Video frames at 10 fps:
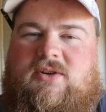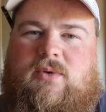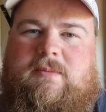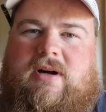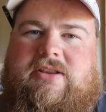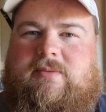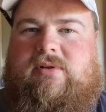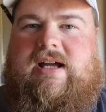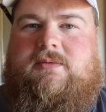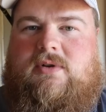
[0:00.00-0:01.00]
We bought the
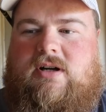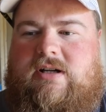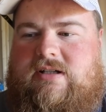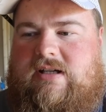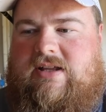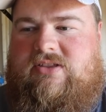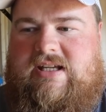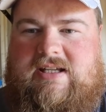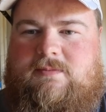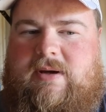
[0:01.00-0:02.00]
blind mark, I
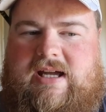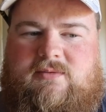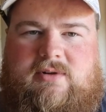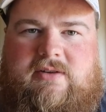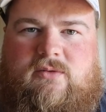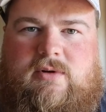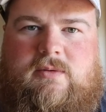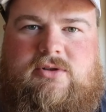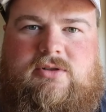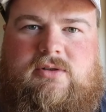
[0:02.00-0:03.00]
think, back whenever we
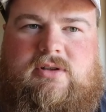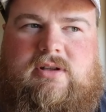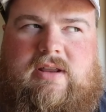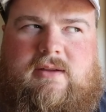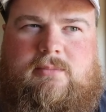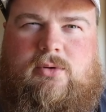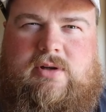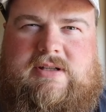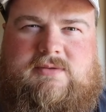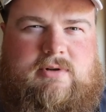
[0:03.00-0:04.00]
were doing the
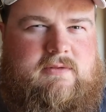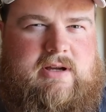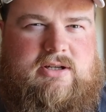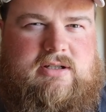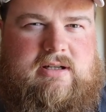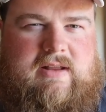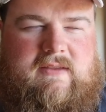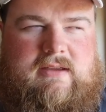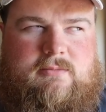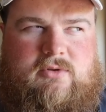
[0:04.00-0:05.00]
boys' renovation. I
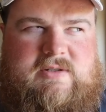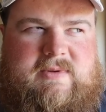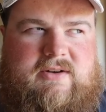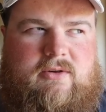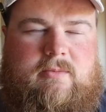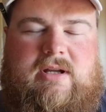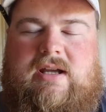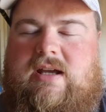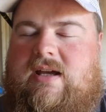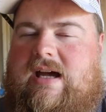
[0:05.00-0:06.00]
think the boys' bedroom.
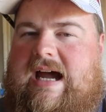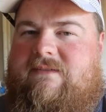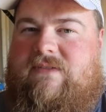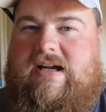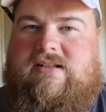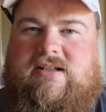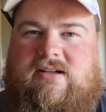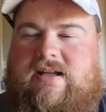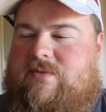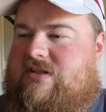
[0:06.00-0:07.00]
I found it
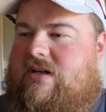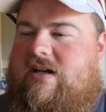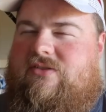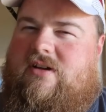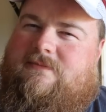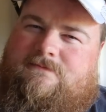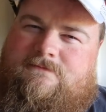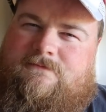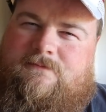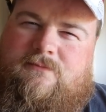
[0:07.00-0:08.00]
on Amazon. I thought,
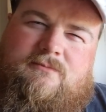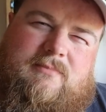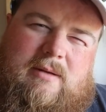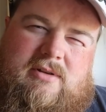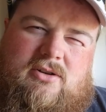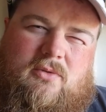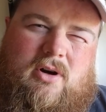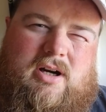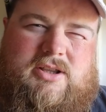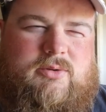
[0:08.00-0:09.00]
hmm, maybe it'll
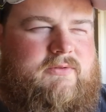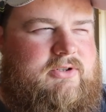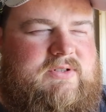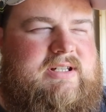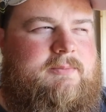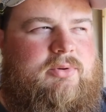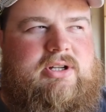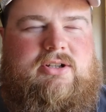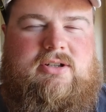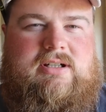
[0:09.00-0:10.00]
work. The reviews seem
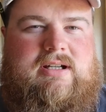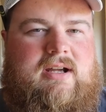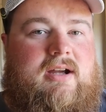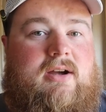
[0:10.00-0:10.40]
pretty good.